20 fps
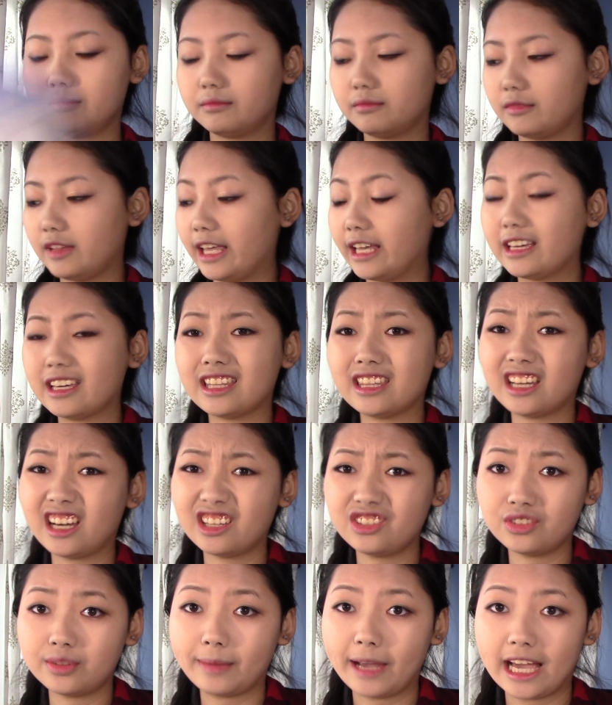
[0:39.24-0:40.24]
like in
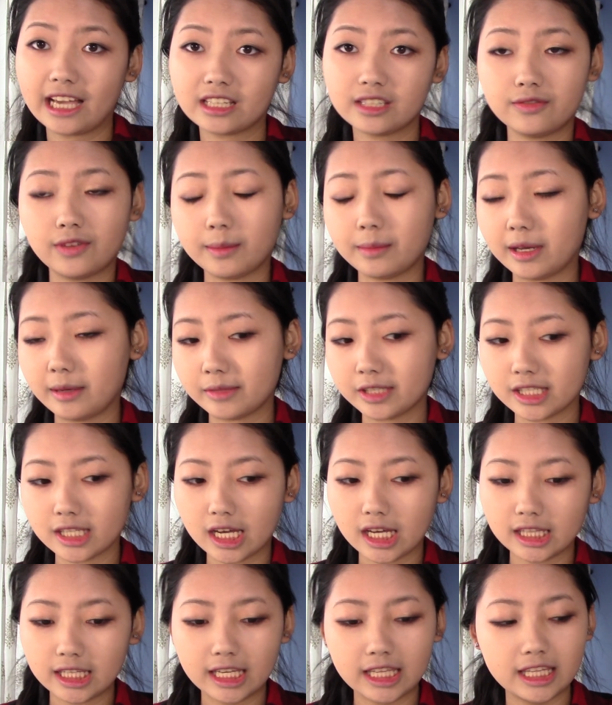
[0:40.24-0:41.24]
100 packs from
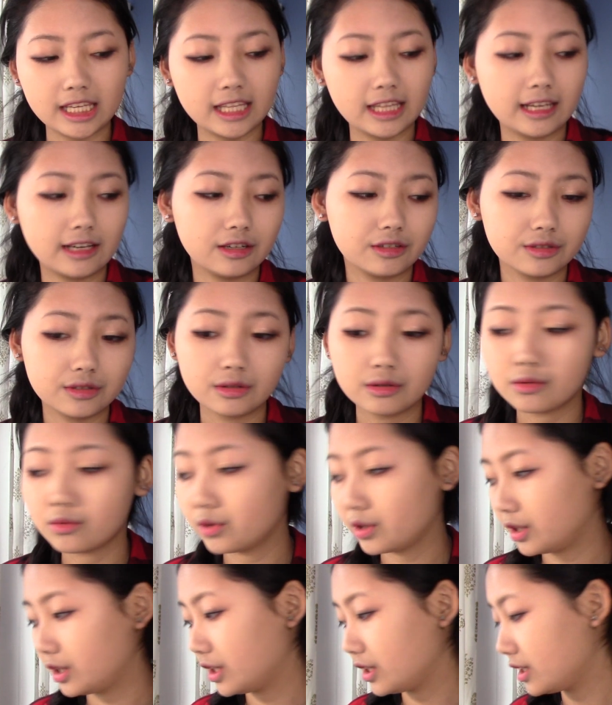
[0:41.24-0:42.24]
Amazon, and then I also
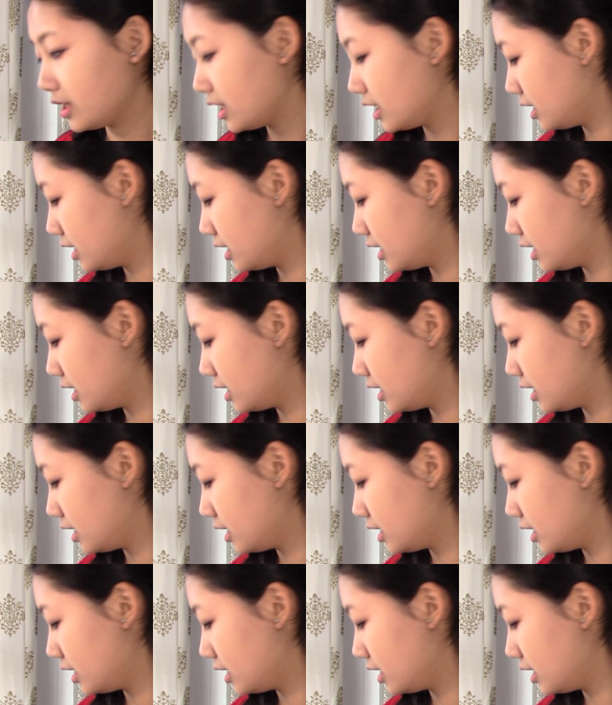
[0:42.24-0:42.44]
ordered